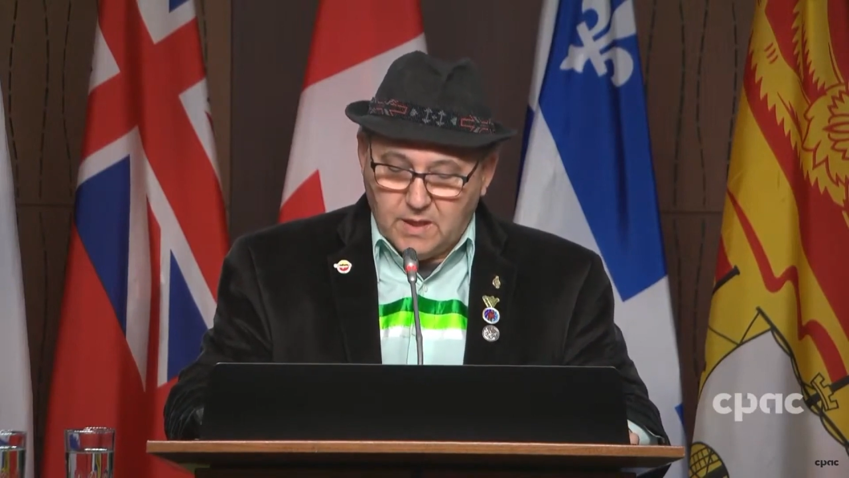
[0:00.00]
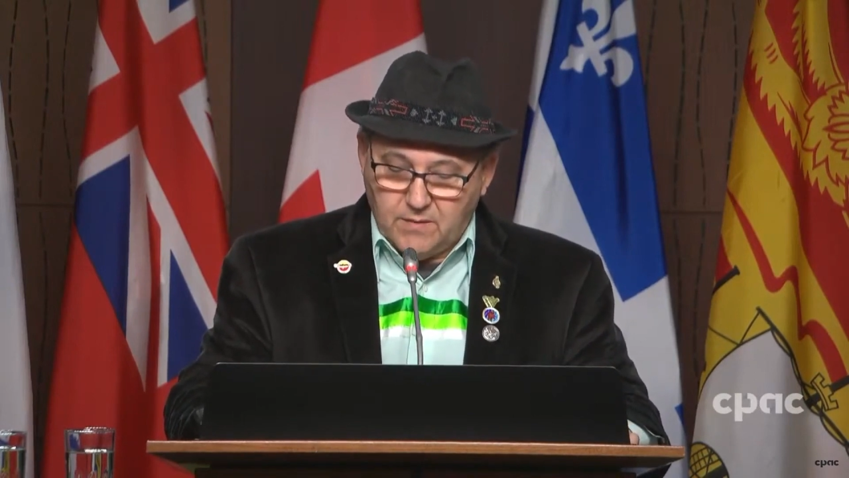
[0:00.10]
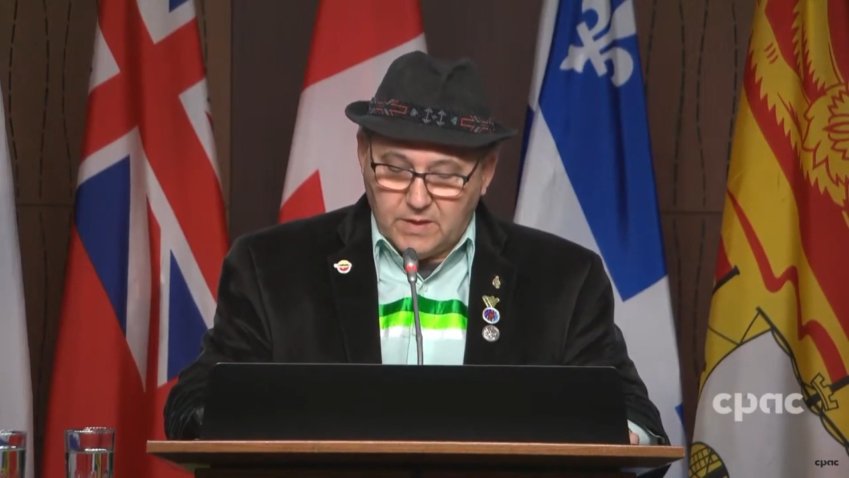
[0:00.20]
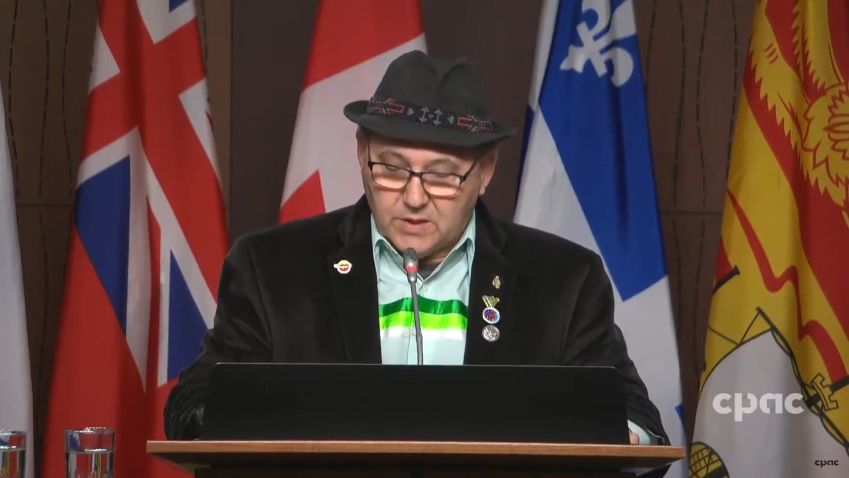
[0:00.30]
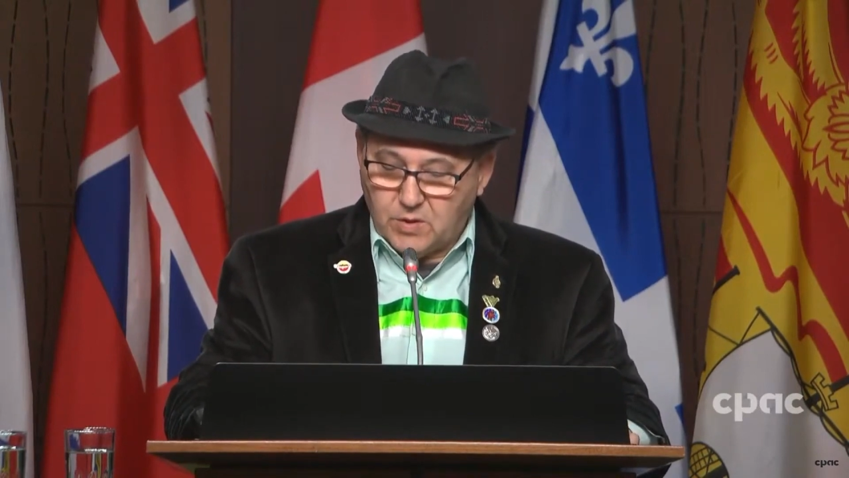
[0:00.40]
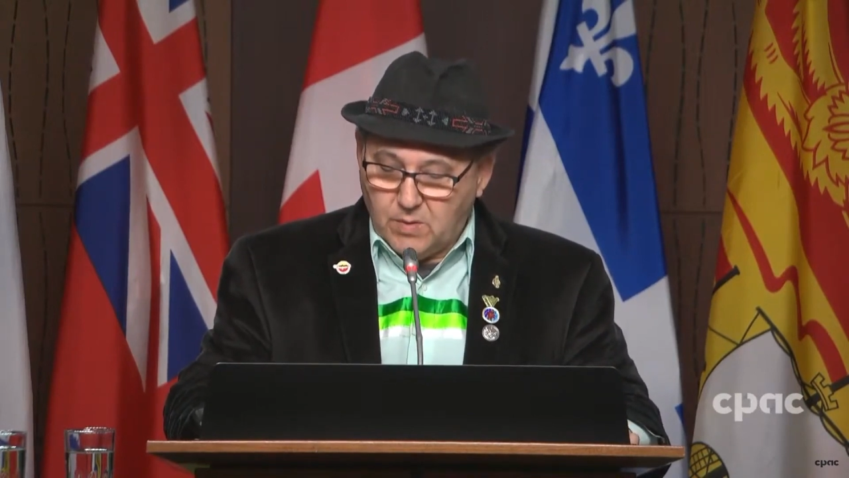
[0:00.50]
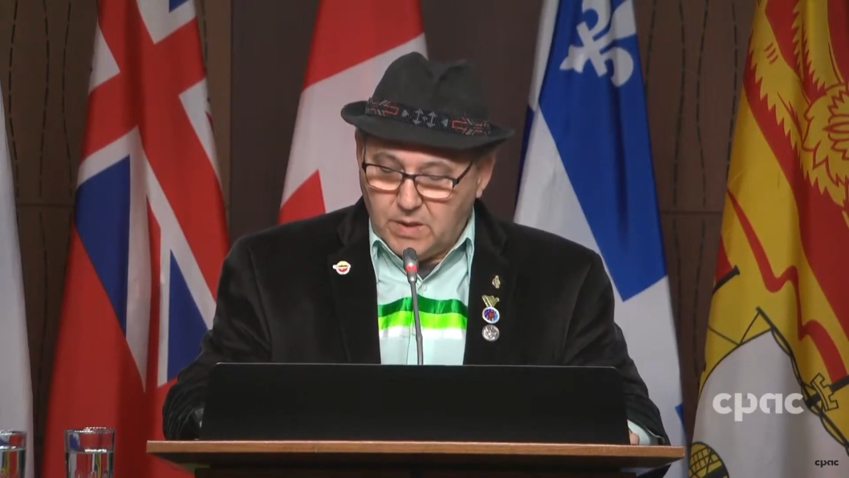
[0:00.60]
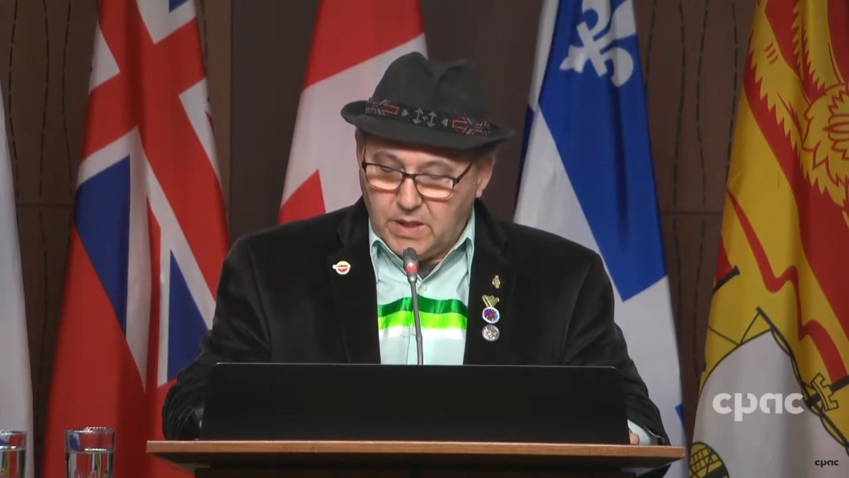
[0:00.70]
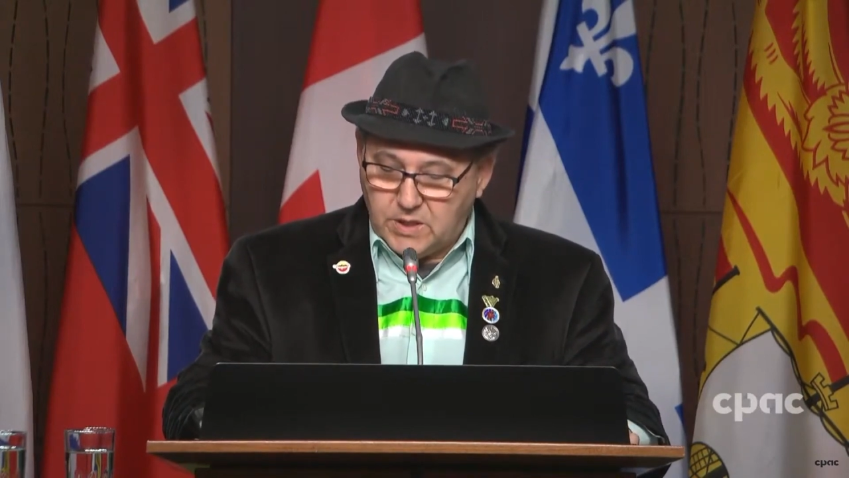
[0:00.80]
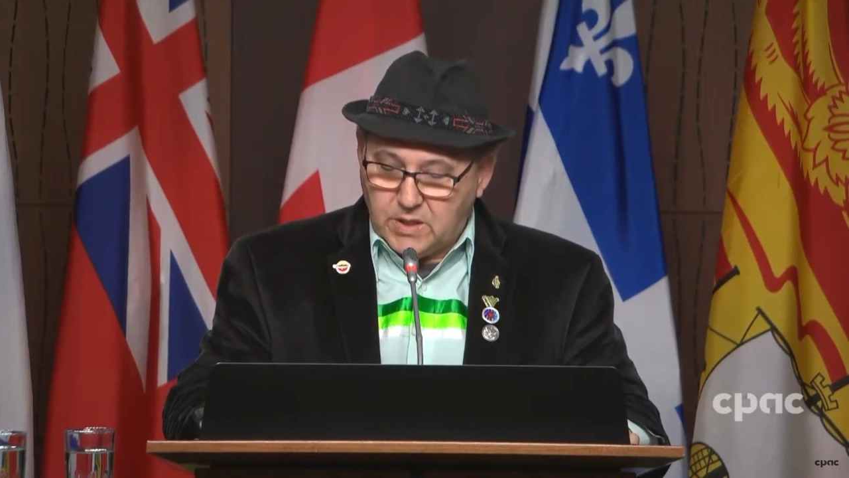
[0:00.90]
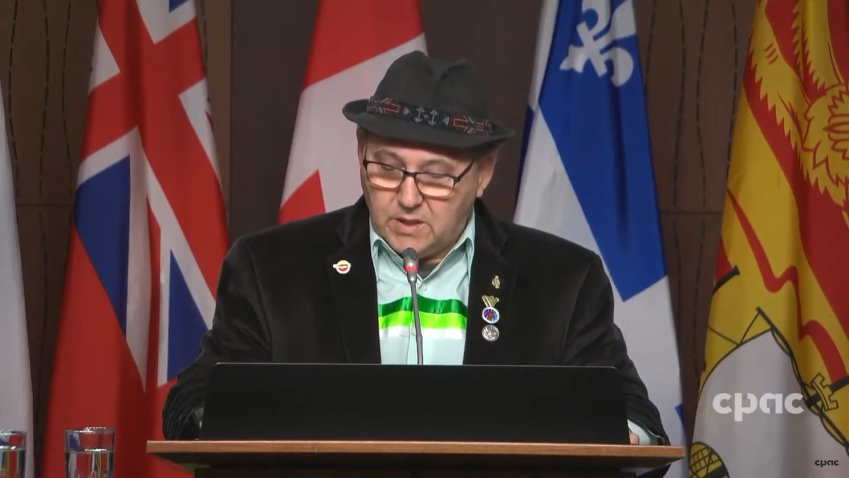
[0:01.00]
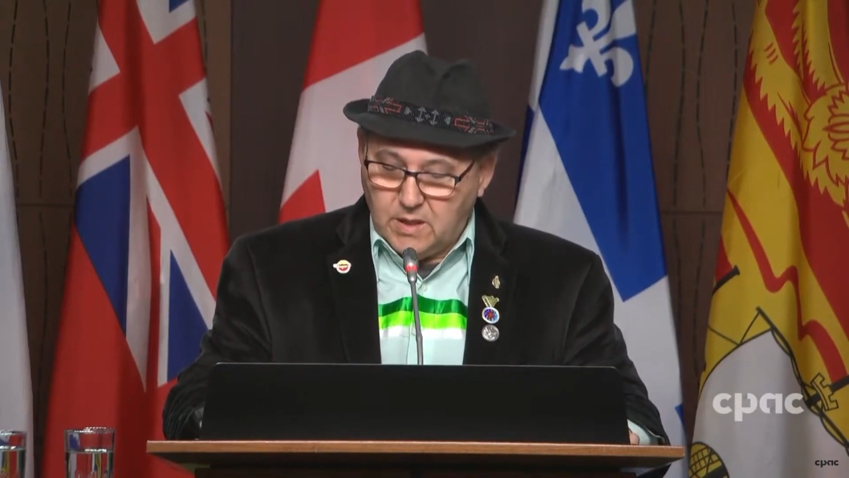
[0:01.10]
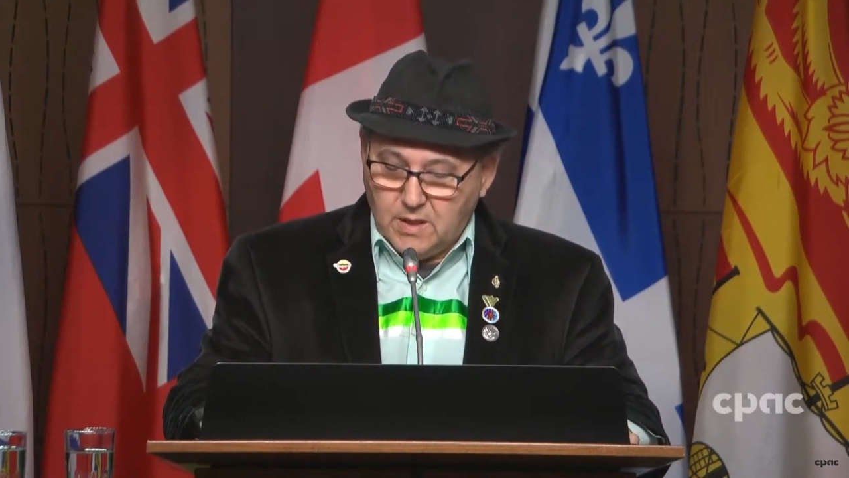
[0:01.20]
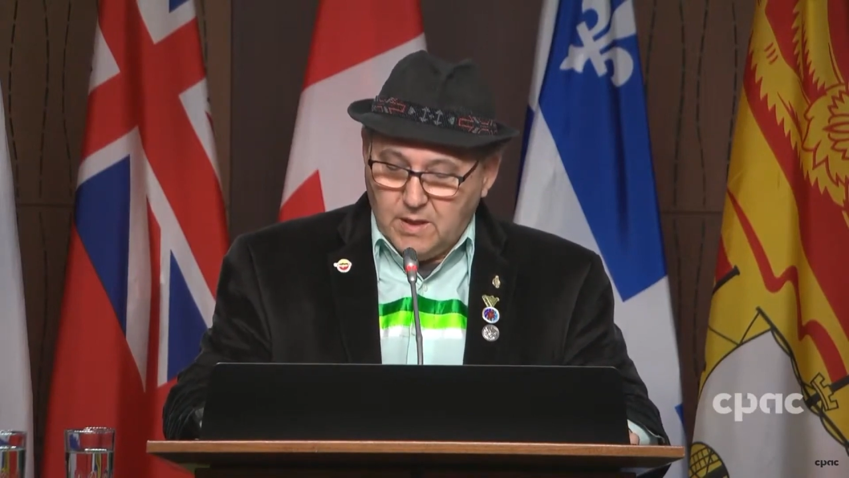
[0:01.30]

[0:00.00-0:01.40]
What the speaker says: of a discrimination